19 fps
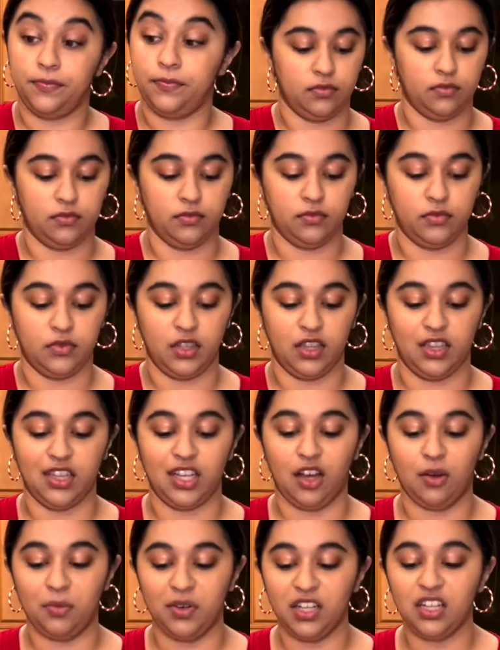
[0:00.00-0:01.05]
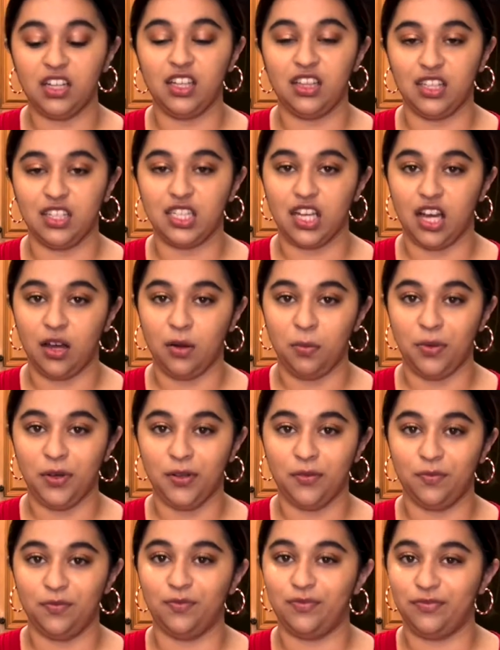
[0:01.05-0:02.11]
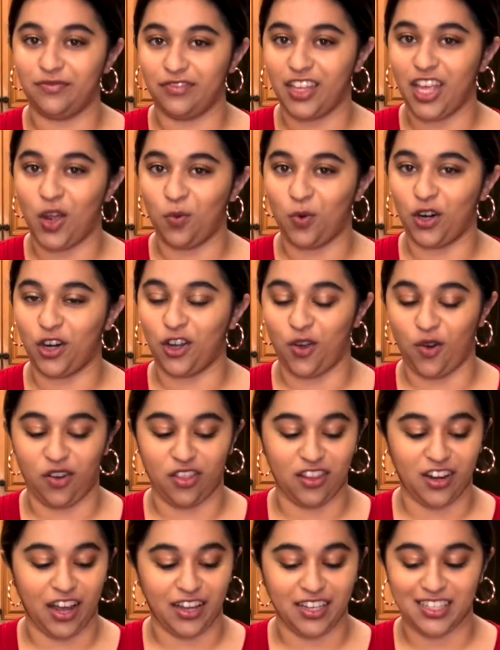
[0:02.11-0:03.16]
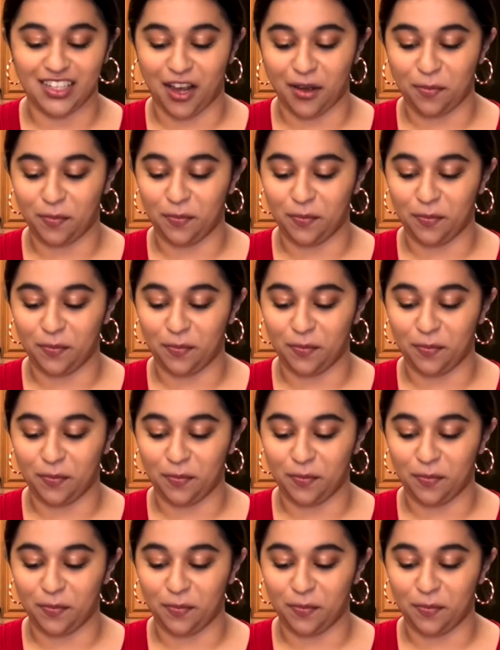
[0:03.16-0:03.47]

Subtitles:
Now I'm gonna clean this up and we're gonna go to the next step.